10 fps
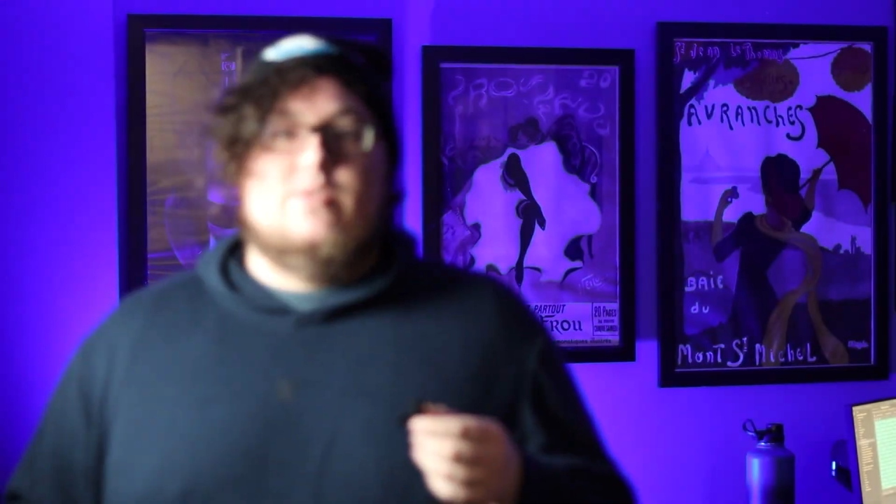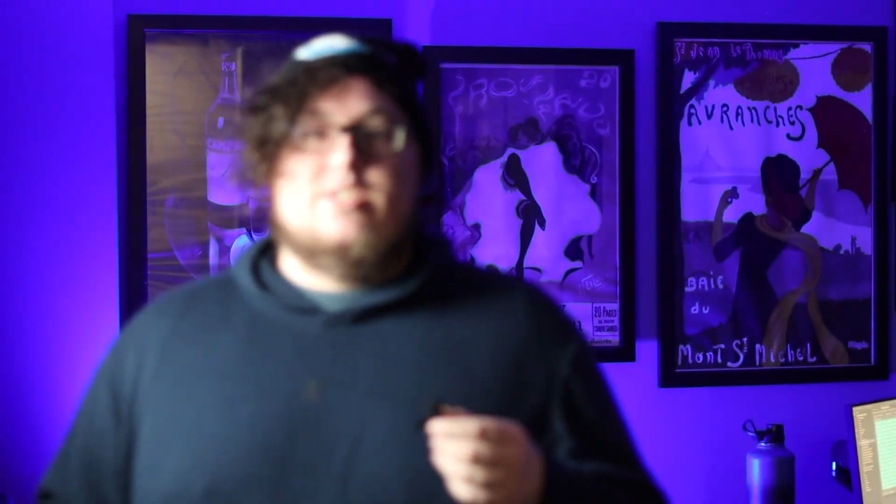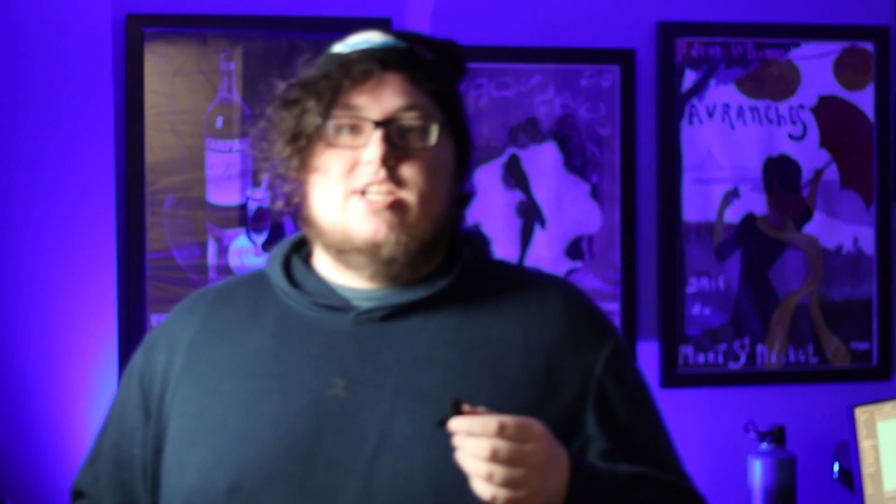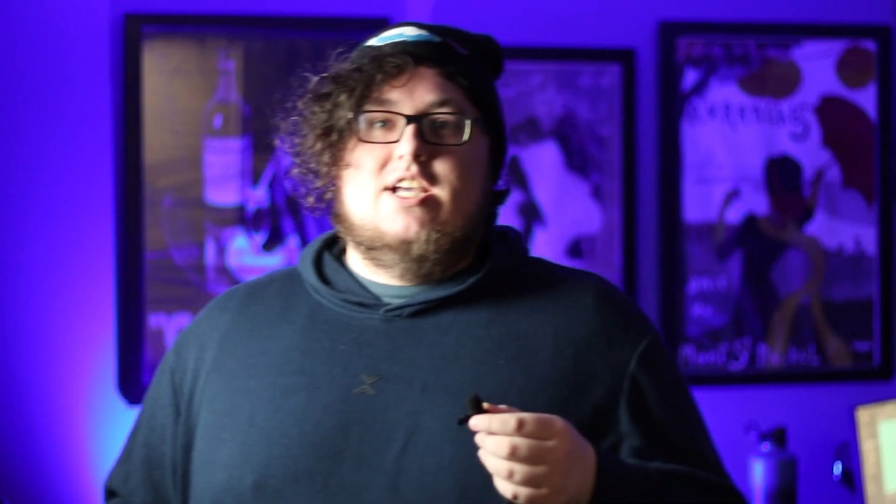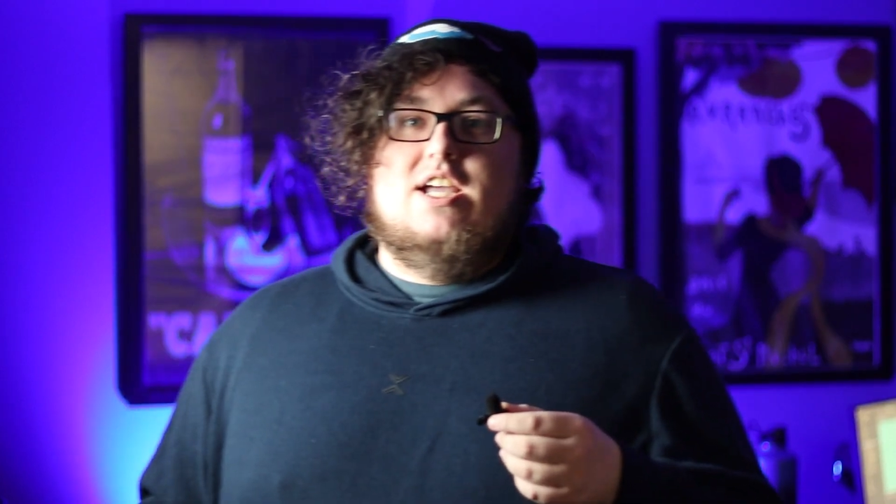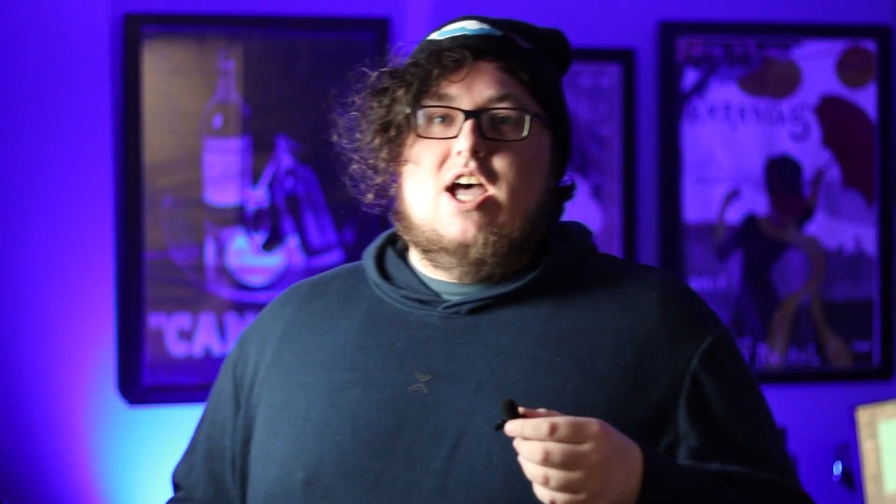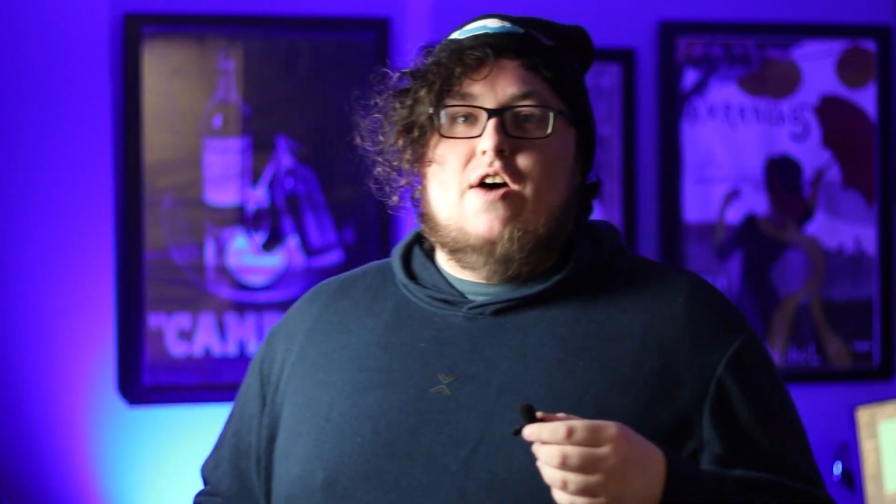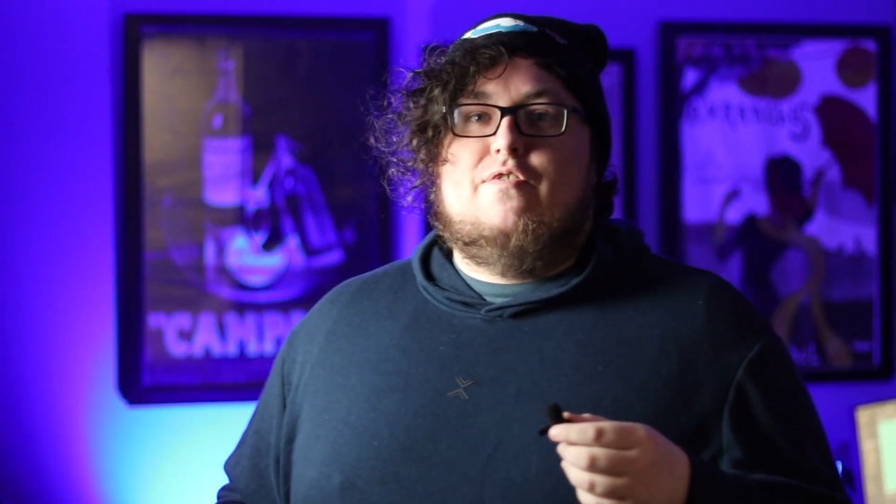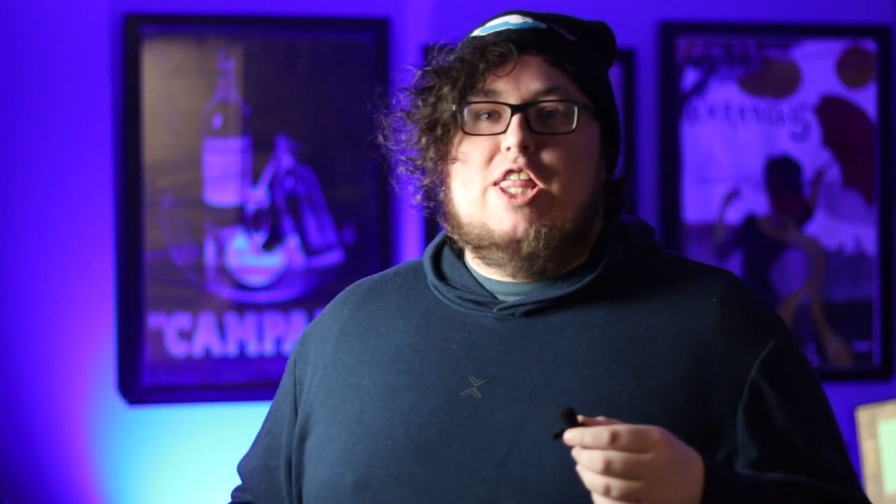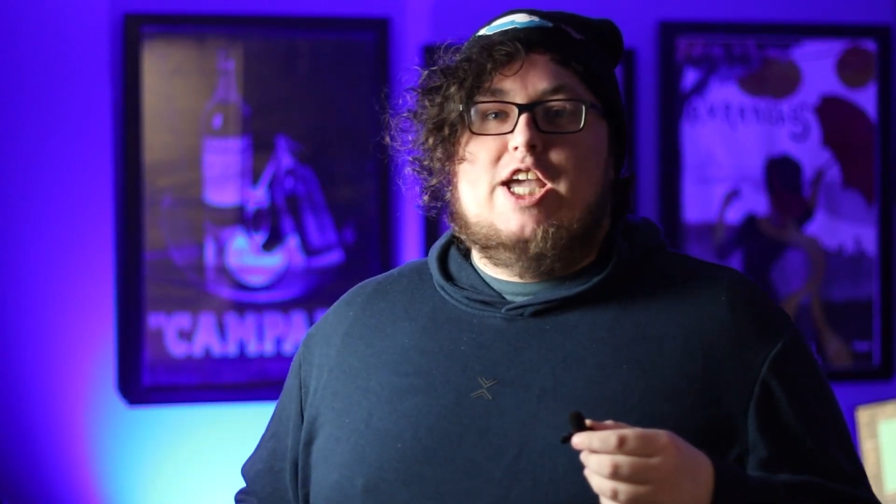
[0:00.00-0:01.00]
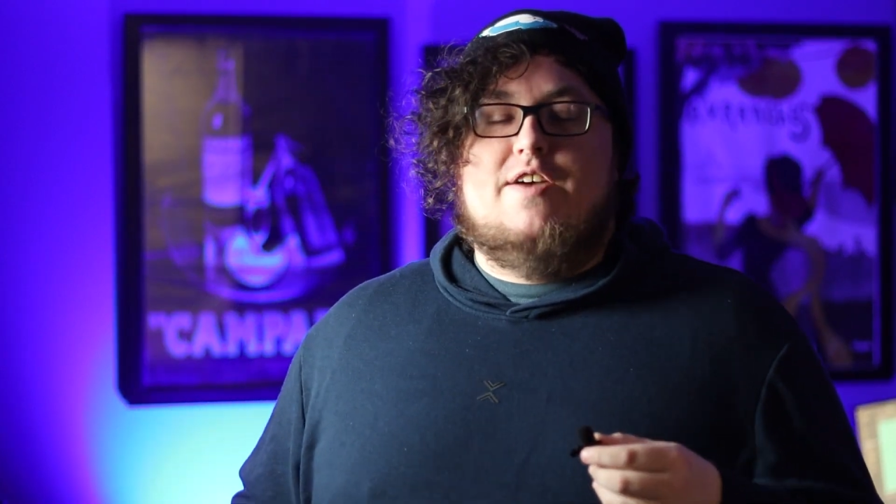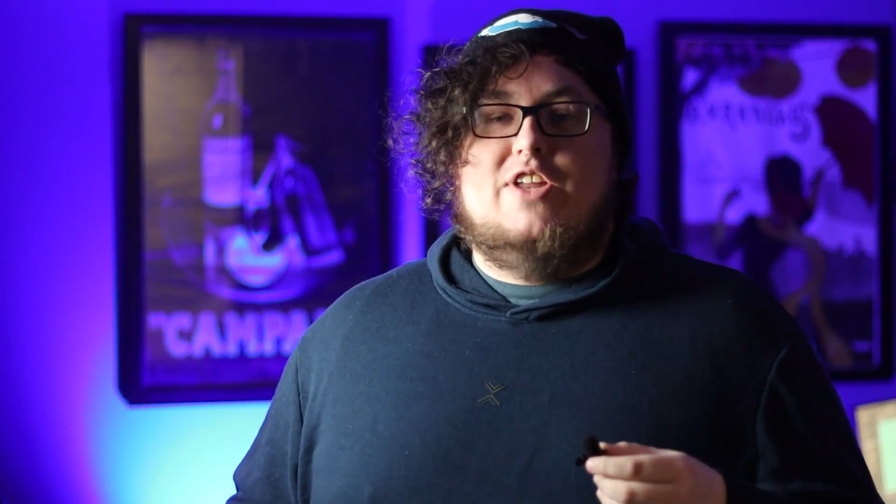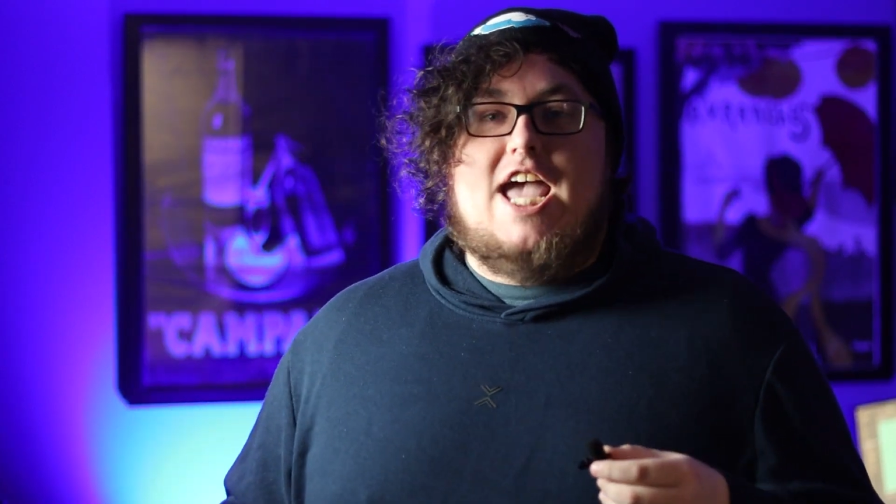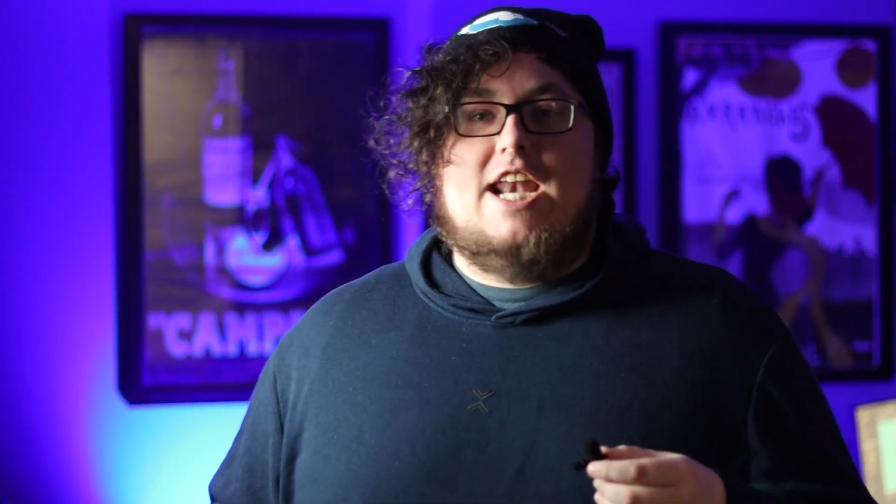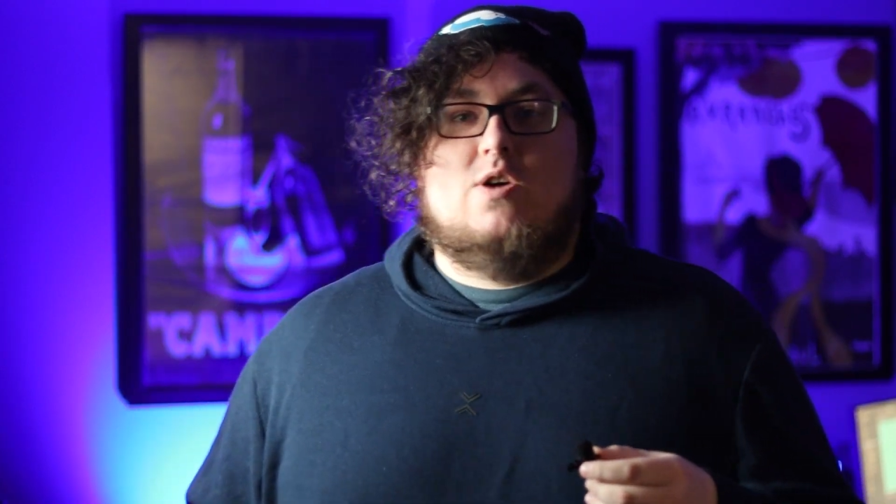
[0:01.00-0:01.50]
it was a feeling of
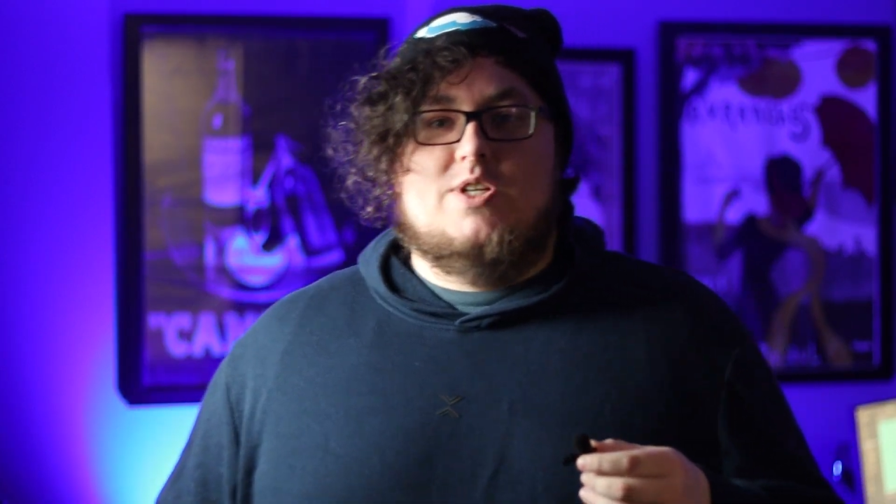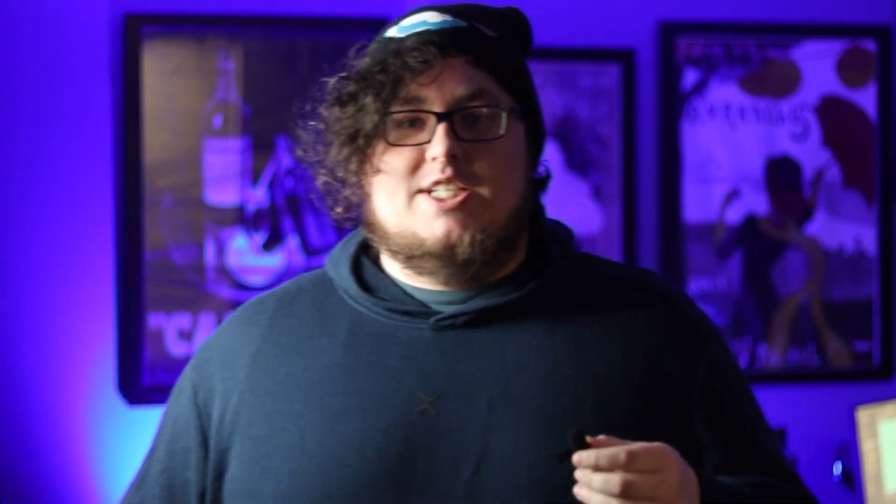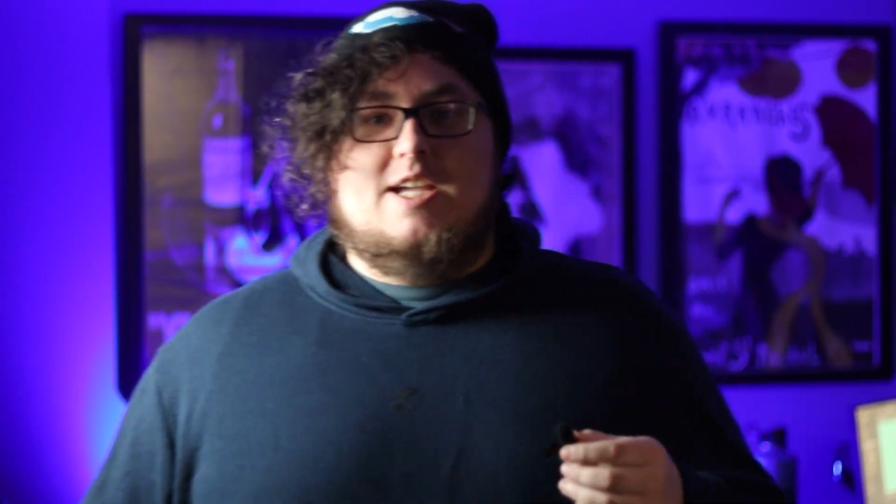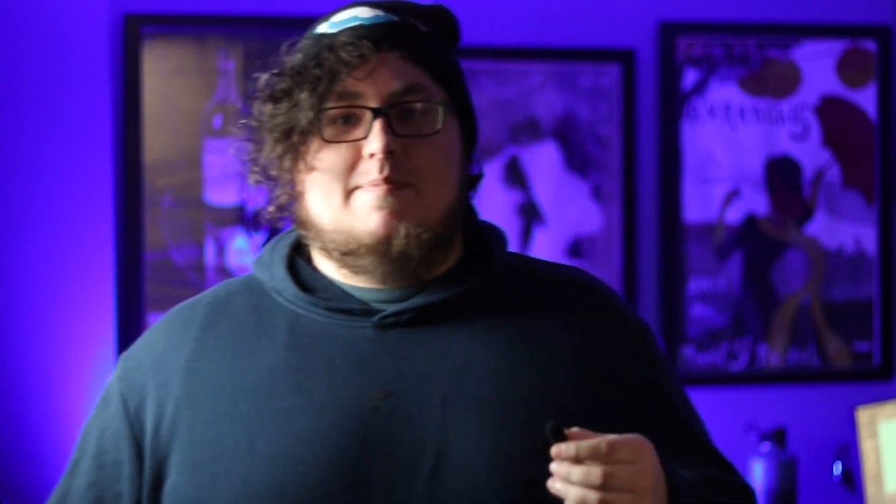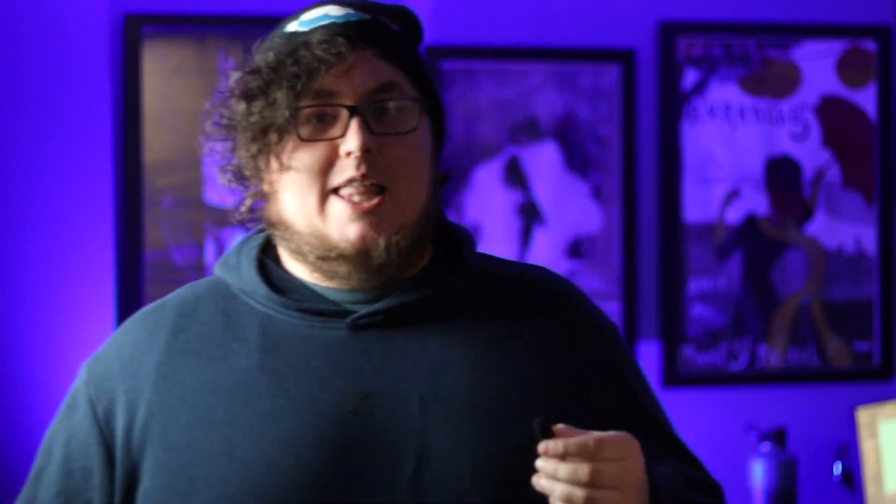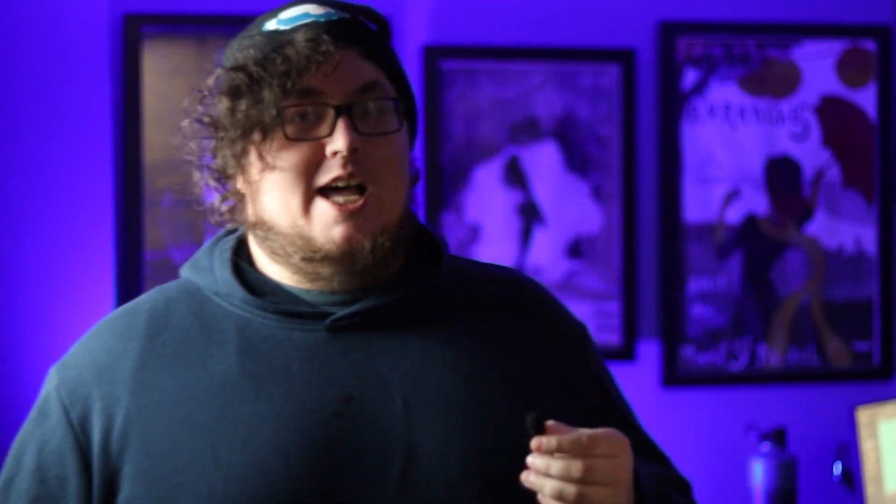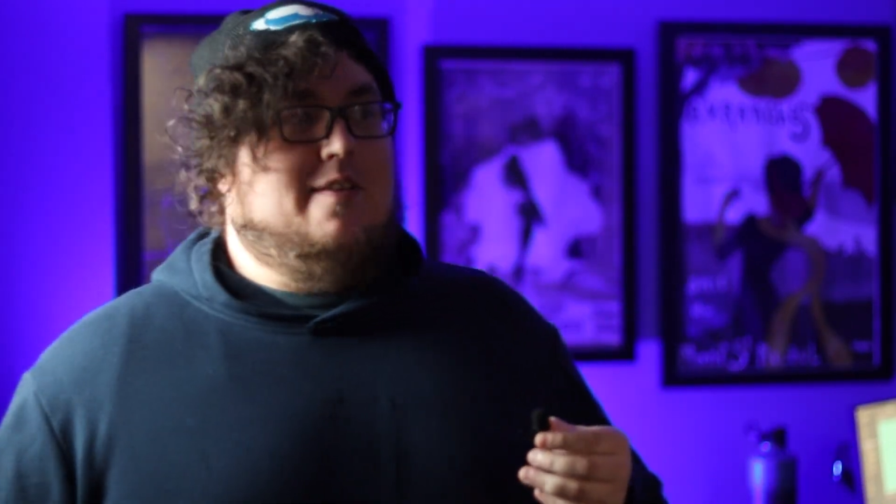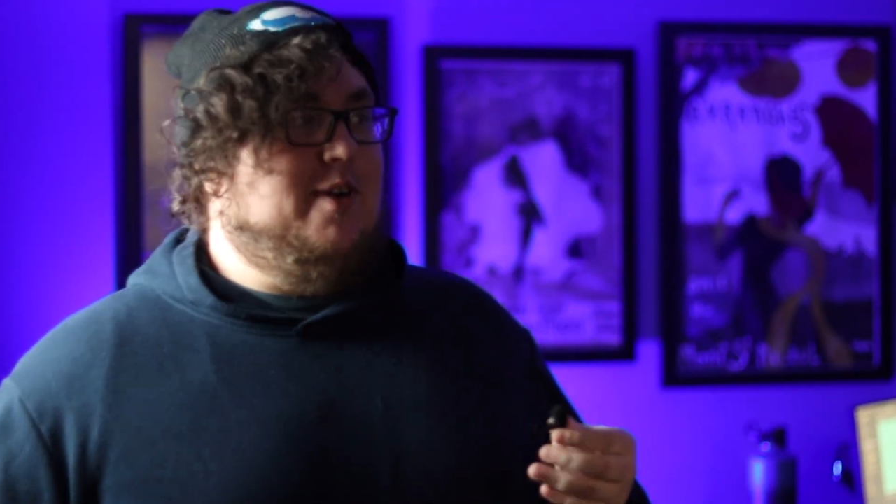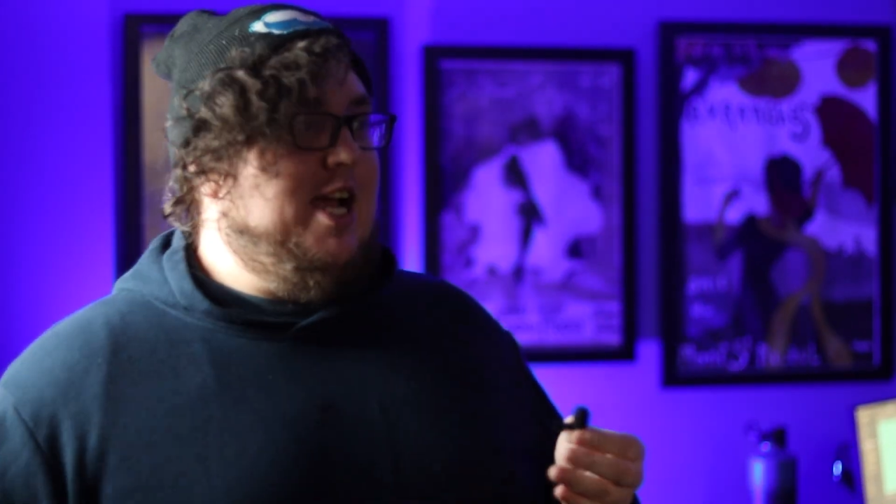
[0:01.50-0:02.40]
inadequacy in my life,